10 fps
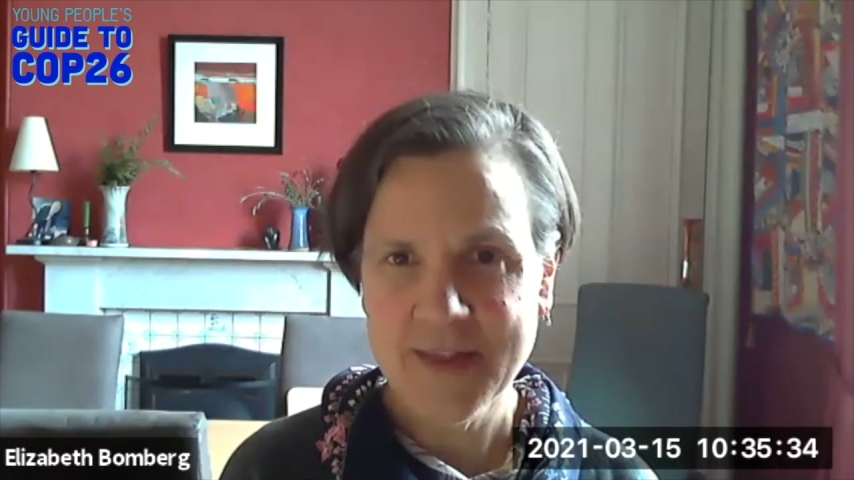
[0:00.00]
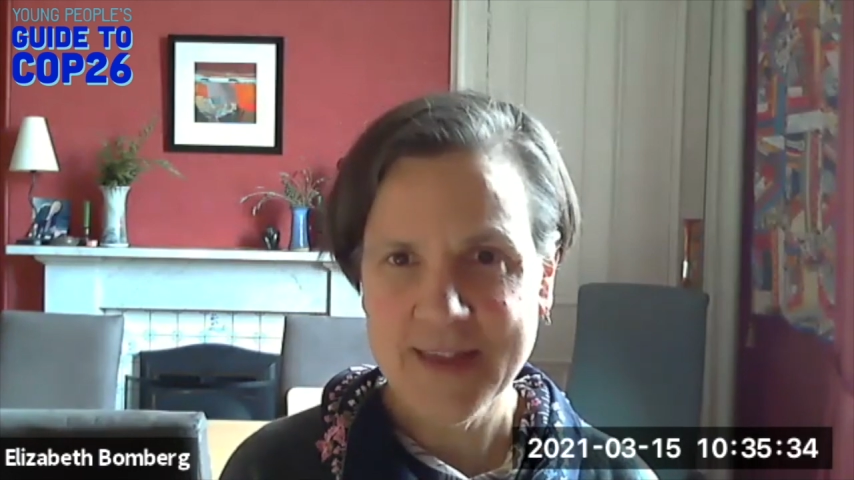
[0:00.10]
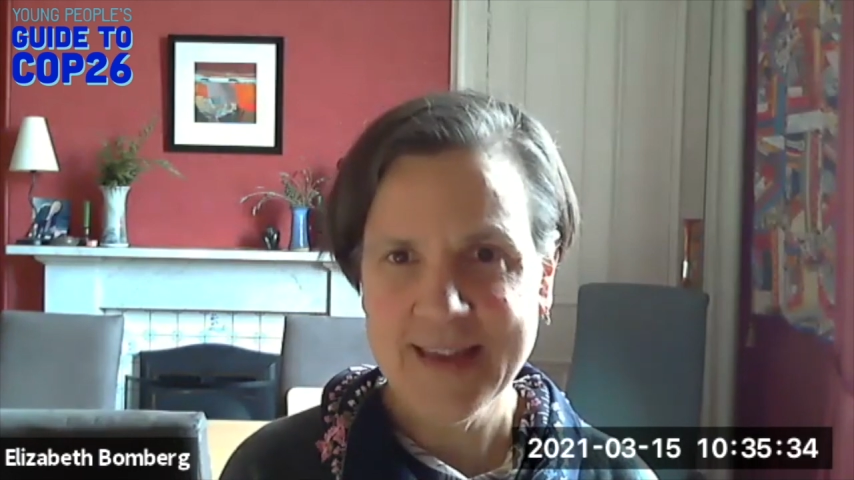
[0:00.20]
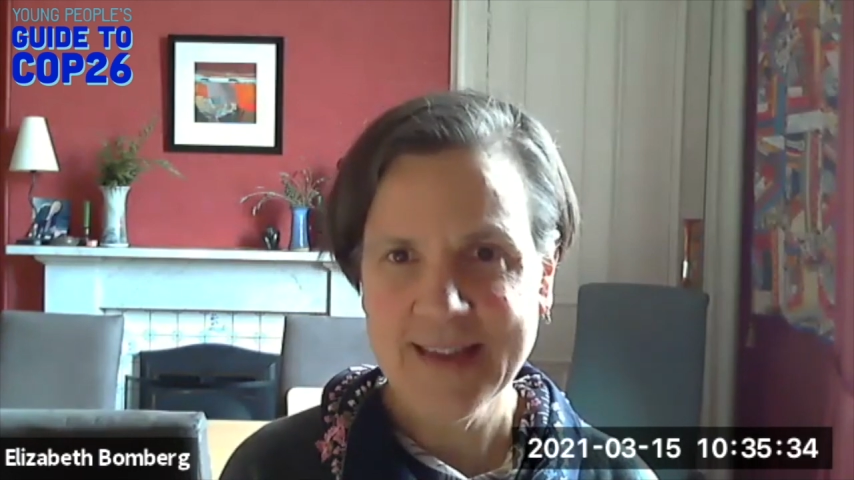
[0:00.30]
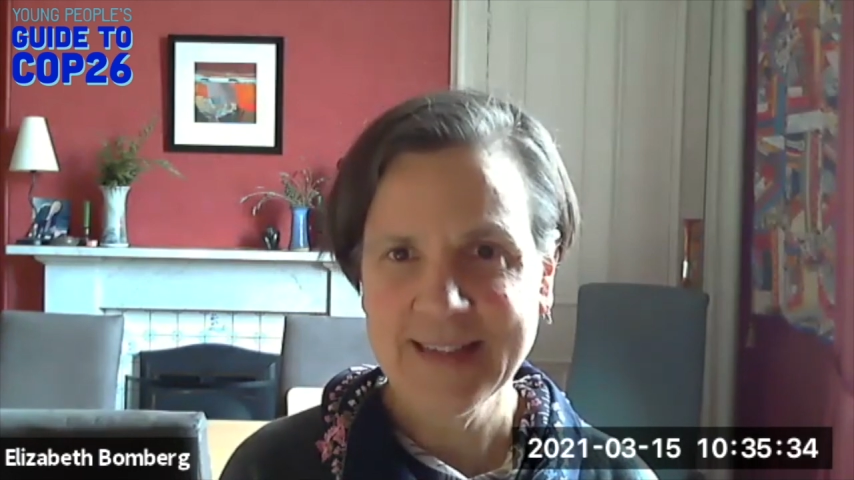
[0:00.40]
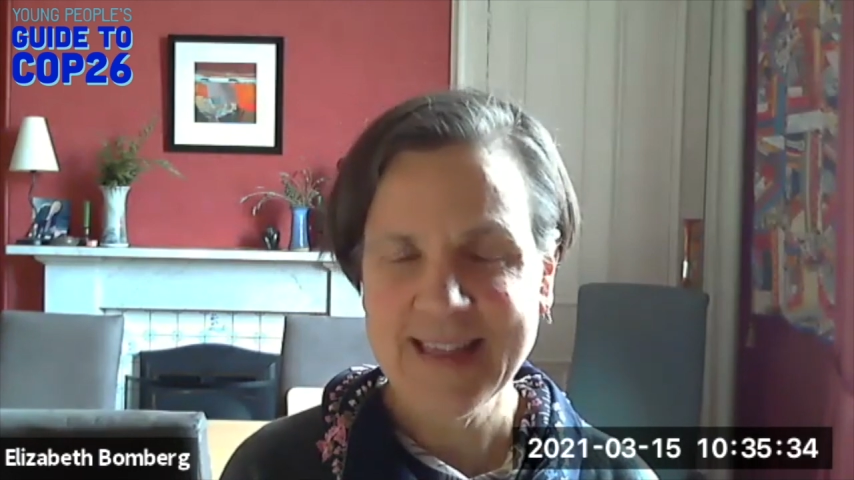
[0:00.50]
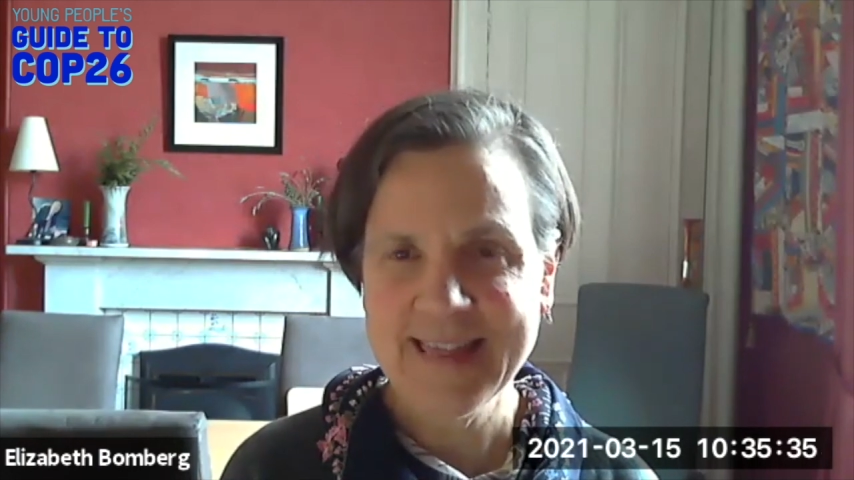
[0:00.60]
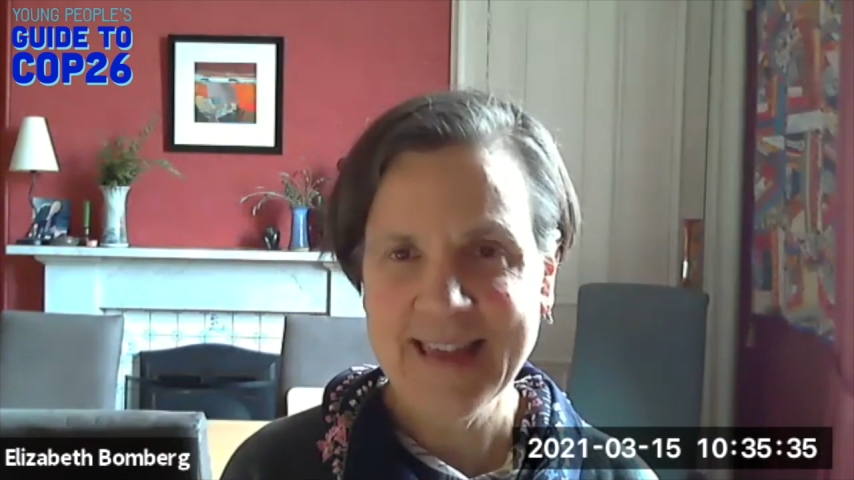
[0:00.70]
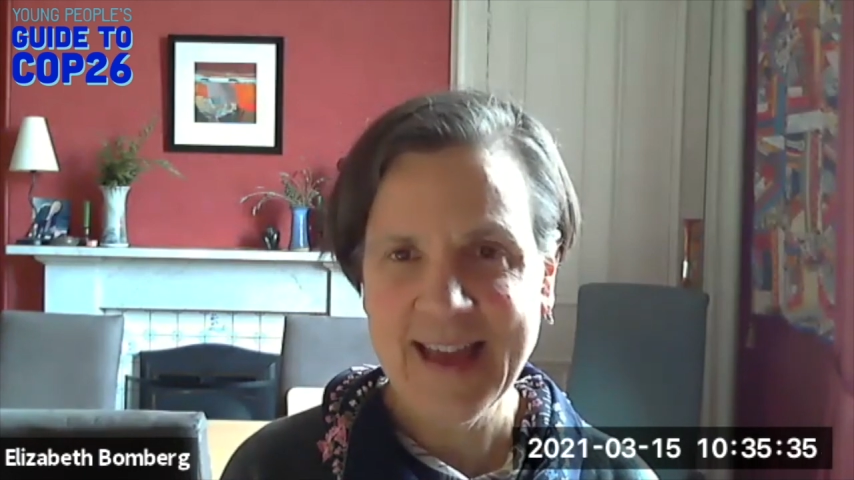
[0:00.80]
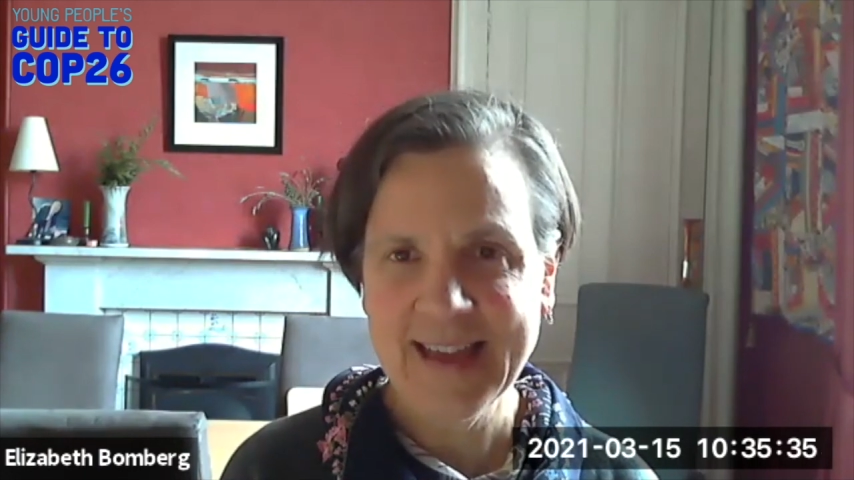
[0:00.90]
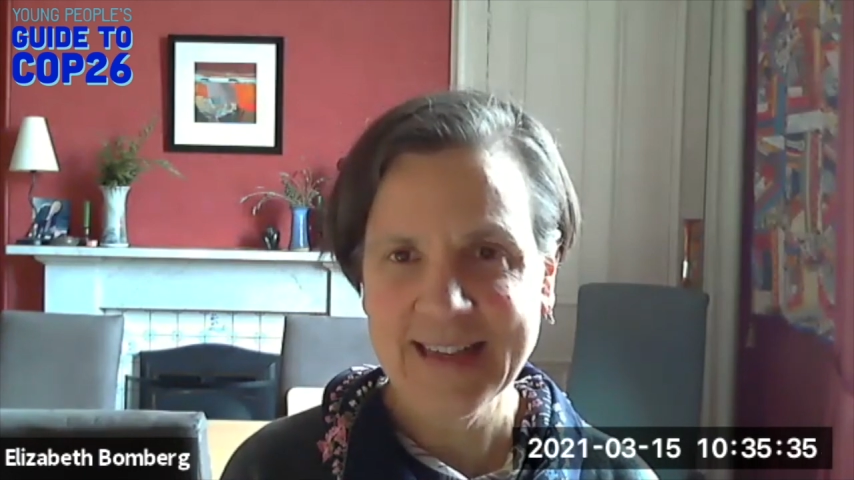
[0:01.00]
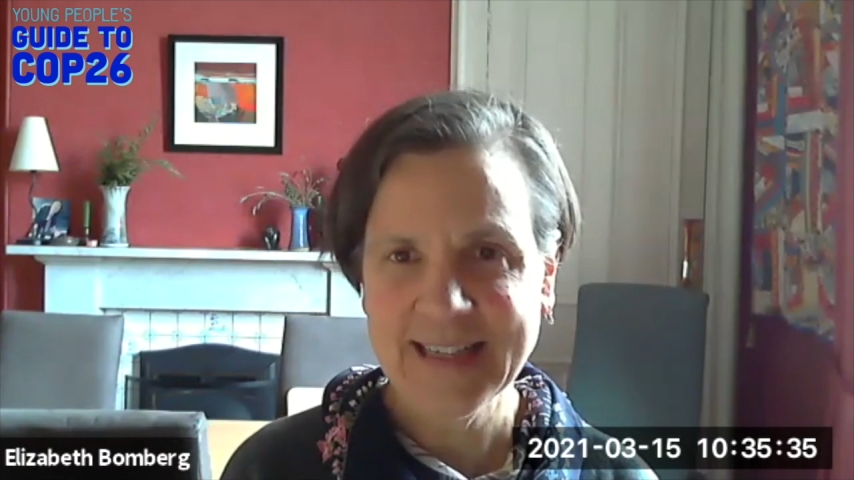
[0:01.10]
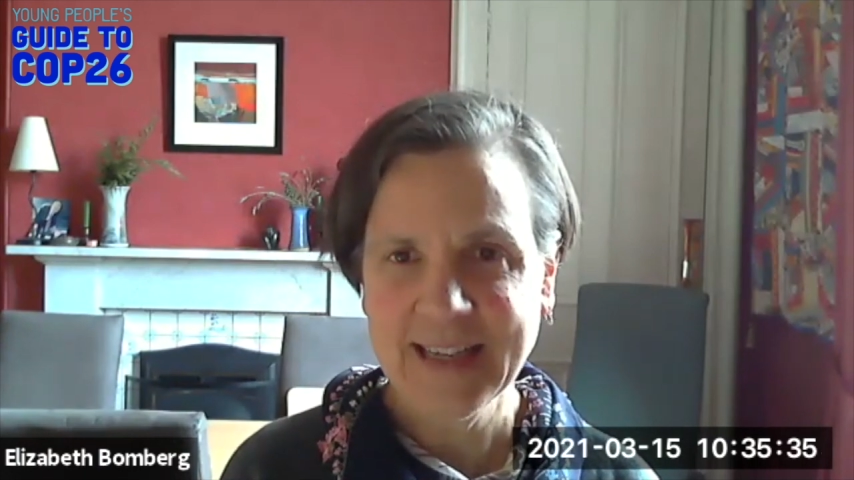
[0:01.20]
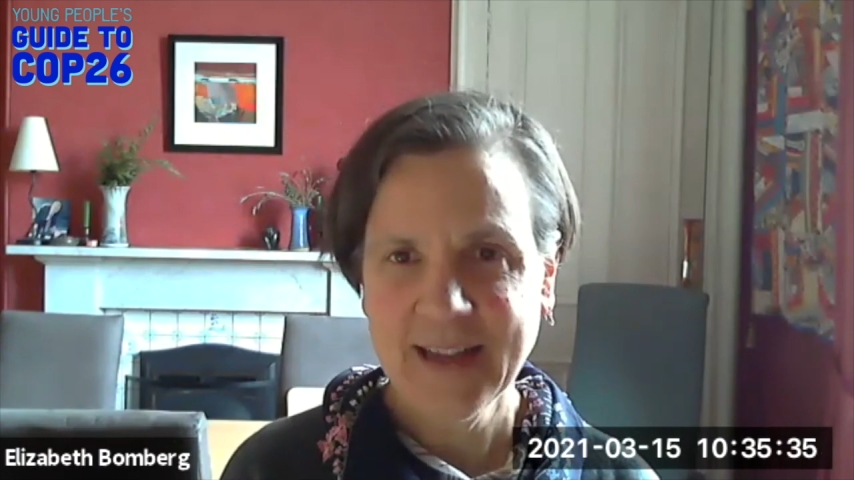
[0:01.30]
is that